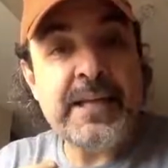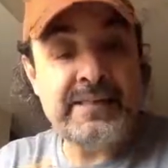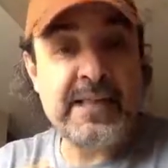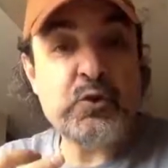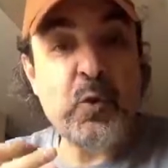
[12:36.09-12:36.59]

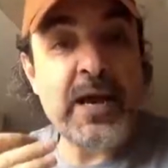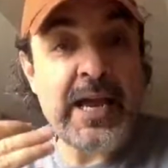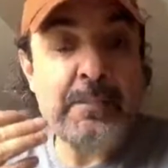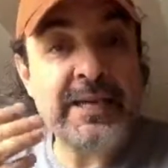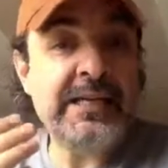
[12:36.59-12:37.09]
And that's why
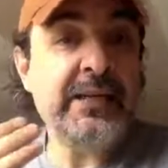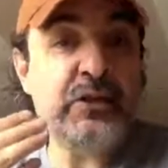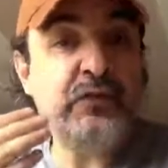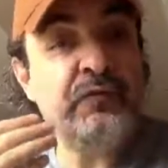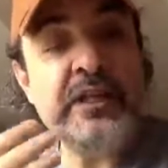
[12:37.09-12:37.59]
I'm making
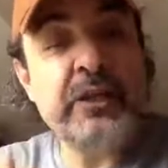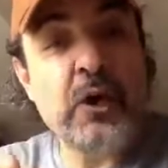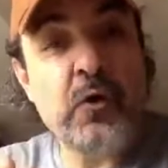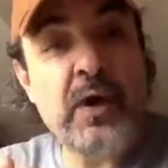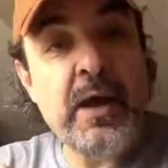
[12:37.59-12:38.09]
this
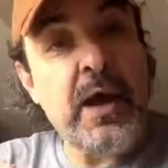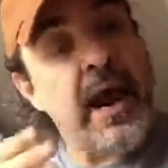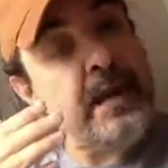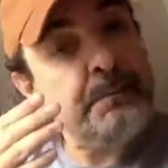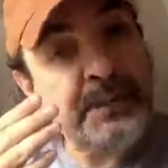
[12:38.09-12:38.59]
video.
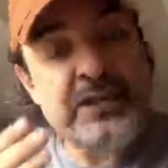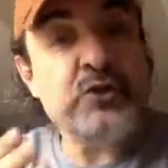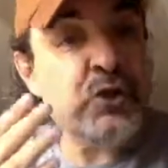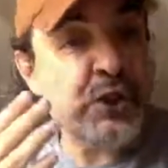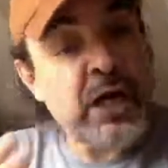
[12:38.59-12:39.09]
And
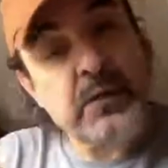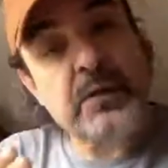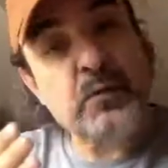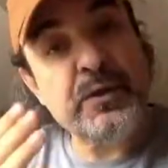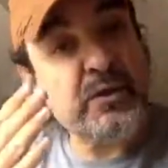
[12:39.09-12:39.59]
please share
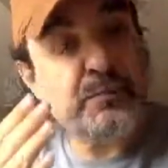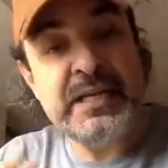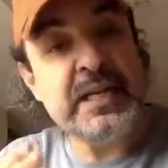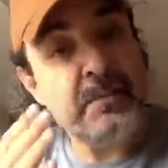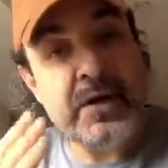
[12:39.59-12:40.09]
it with as
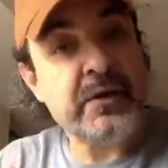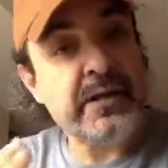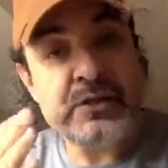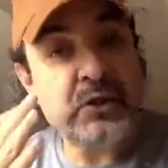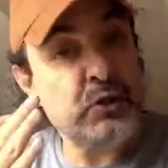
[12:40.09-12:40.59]
many
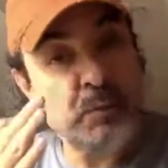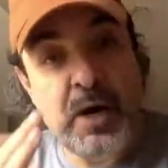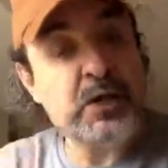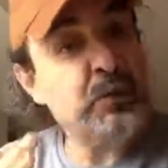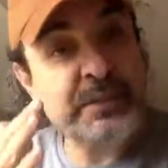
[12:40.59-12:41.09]
Americans as you
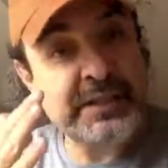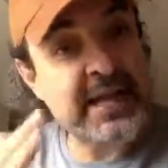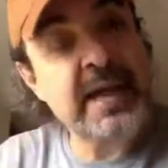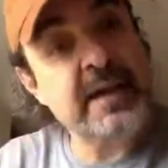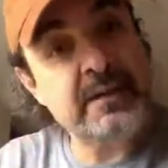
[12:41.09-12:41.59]
possibly
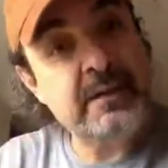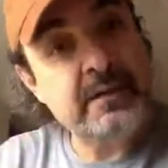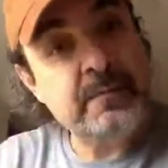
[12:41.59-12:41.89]
can.